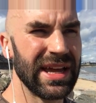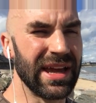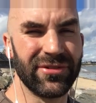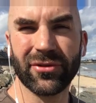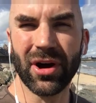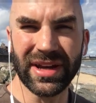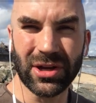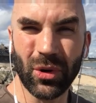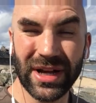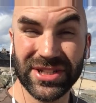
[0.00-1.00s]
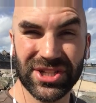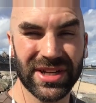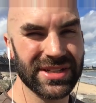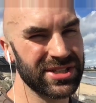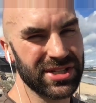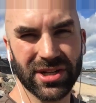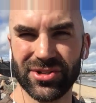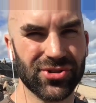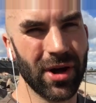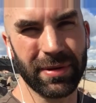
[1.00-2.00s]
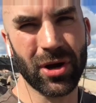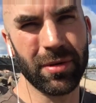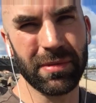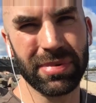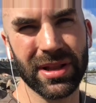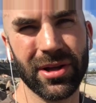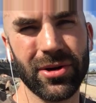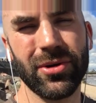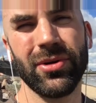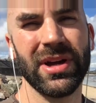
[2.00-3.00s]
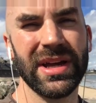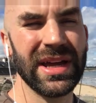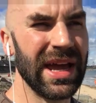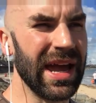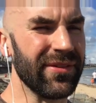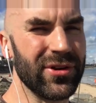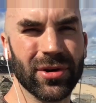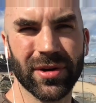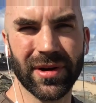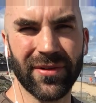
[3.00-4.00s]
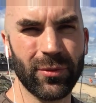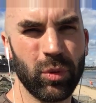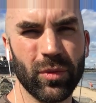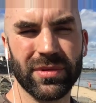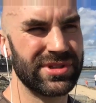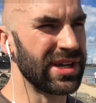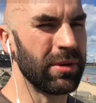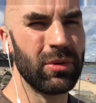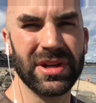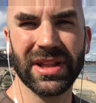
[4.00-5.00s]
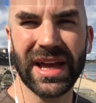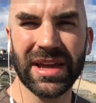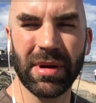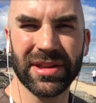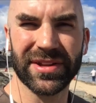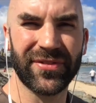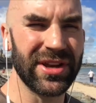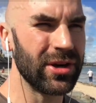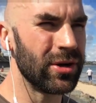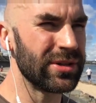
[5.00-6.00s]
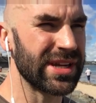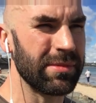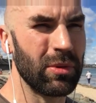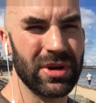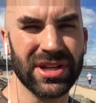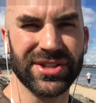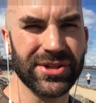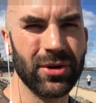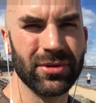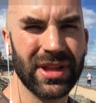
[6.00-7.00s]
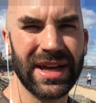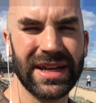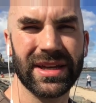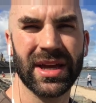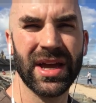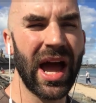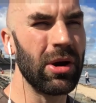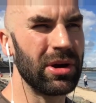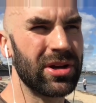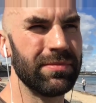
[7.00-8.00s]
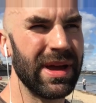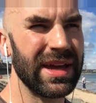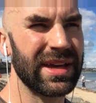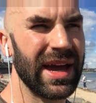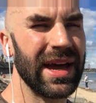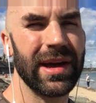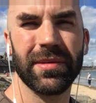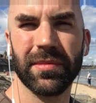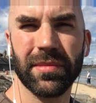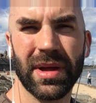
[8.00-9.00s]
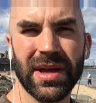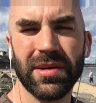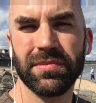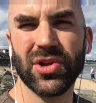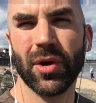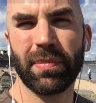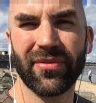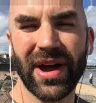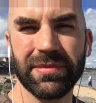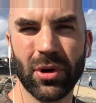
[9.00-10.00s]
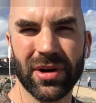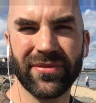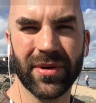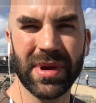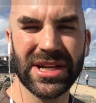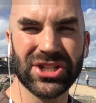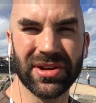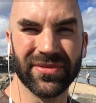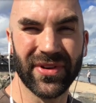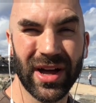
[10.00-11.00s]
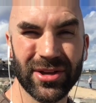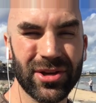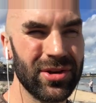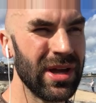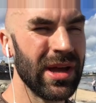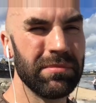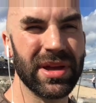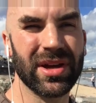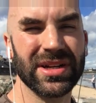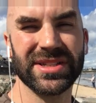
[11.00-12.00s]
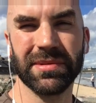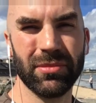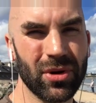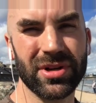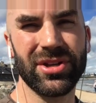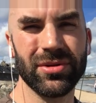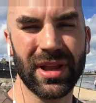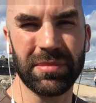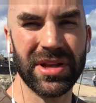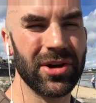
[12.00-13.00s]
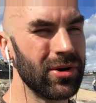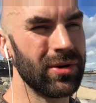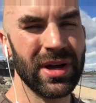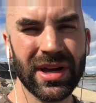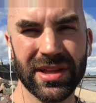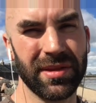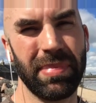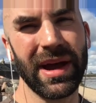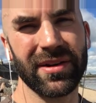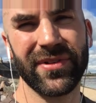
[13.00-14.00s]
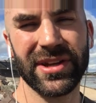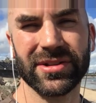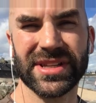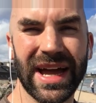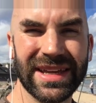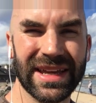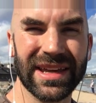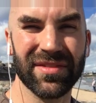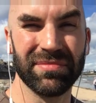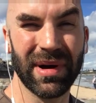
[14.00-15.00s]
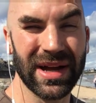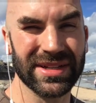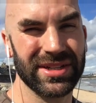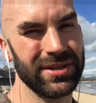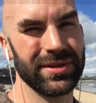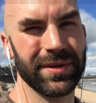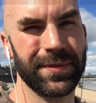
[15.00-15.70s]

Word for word: If you've got any questions, drop a comment below. If you're, if, tell me what you like about this video, tell me what you don't like, how I could make uh, you know, provide more information and value because the more you let me know, the better videos that I can give back to you.